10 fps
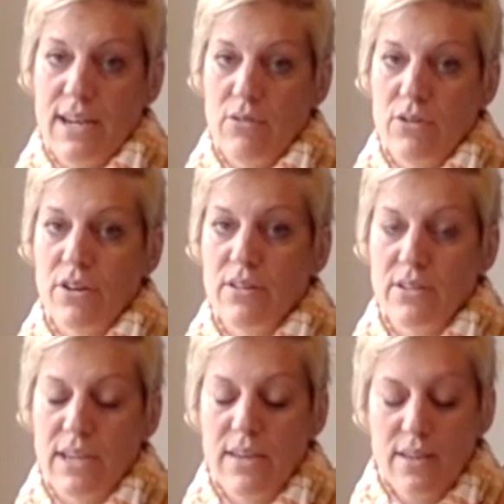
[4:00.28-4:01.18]
now
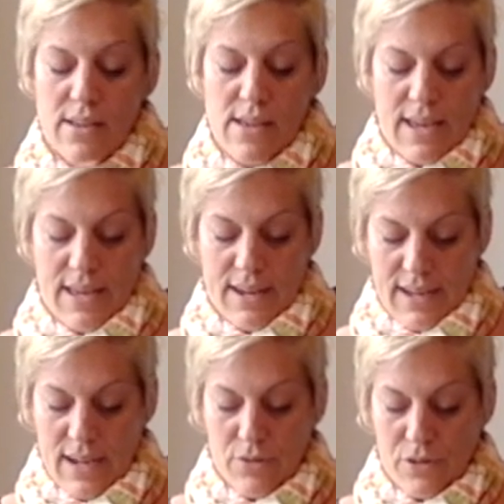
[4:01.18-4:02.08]
currently and a
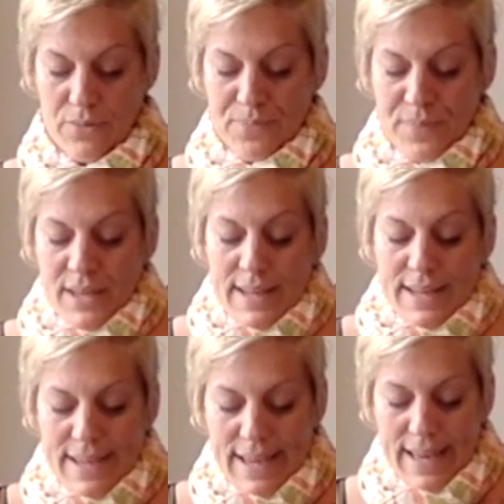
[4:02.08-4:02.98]
counter.
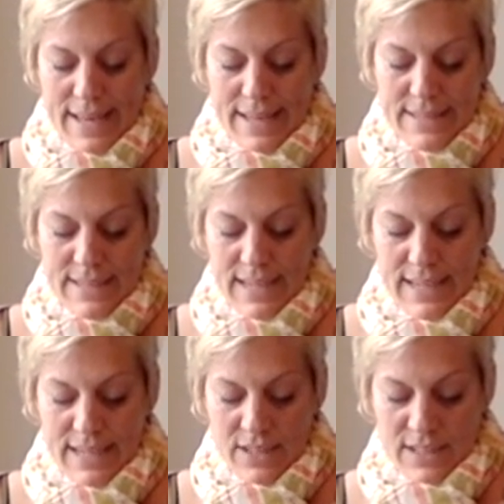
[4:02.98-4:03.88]
And
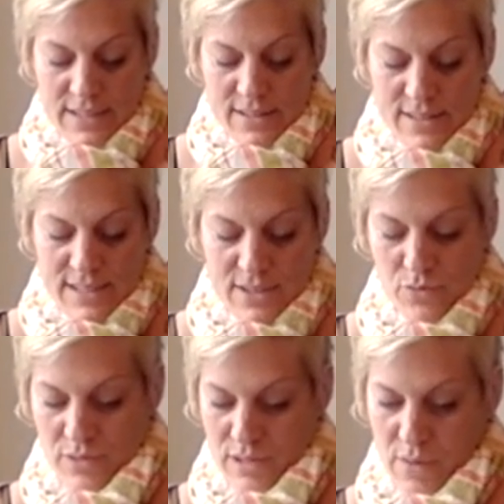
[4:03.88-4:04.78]
it cleaned the sinks
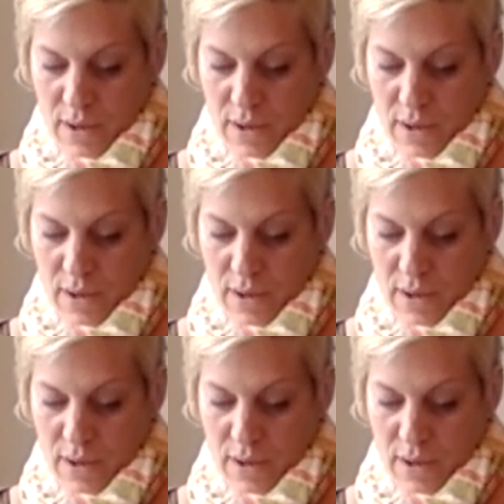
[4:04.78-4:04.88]
really